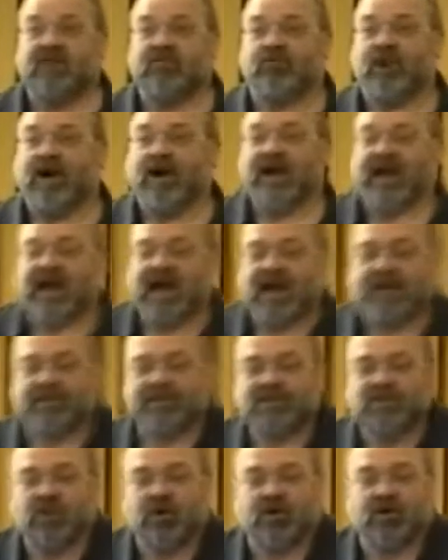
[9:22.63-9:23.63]
rating
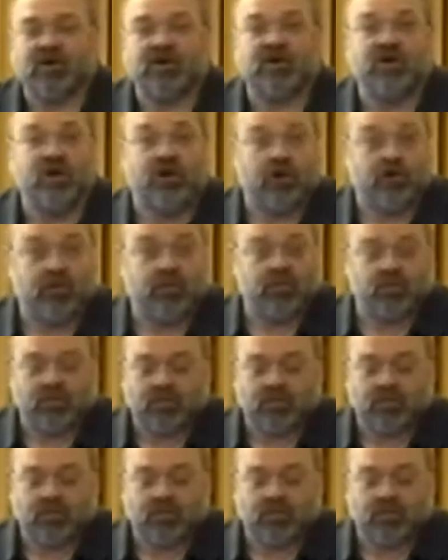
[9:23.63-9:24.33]
happens on a queue.